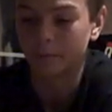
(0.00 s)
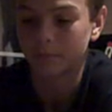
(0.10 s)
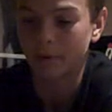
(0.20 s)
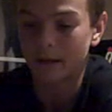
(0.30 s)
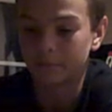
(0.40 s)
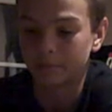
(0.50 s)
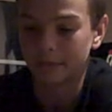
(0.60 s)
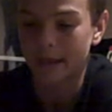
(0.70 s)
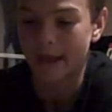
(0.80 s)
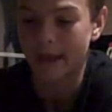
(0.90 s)
would
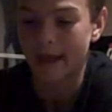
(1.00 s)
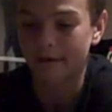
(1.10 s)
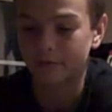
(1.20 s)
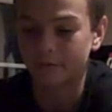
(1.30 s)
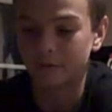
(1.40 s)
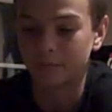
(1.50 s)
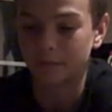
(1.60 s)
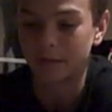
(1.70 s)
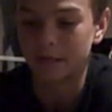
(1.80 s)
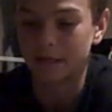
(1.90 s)
probably have to
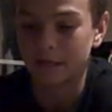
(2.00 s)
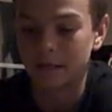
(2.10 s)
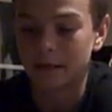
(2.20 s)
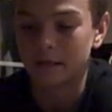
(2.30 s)
be